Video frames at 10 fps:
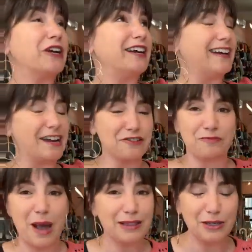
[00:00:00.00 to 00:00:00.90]
free out
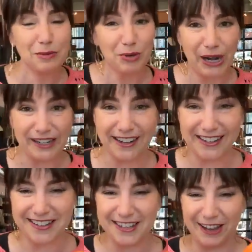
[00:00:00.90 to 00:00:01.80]
of my little
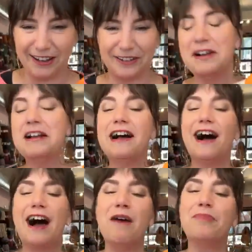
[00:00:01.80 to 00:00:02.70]
brain. So,
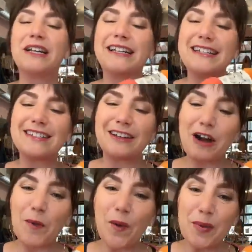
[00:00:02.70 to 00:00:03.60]
but it is
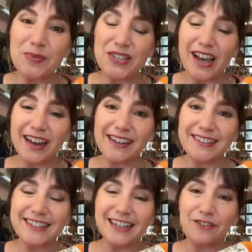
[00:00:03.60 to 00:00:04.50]
on our
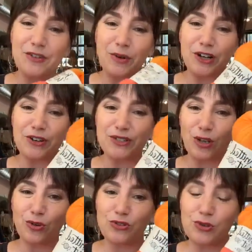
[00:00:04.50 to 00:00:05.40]
website if you want to go
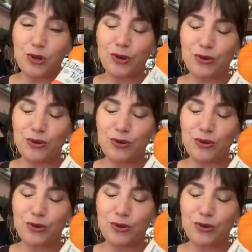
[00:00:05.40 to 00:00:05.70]
see who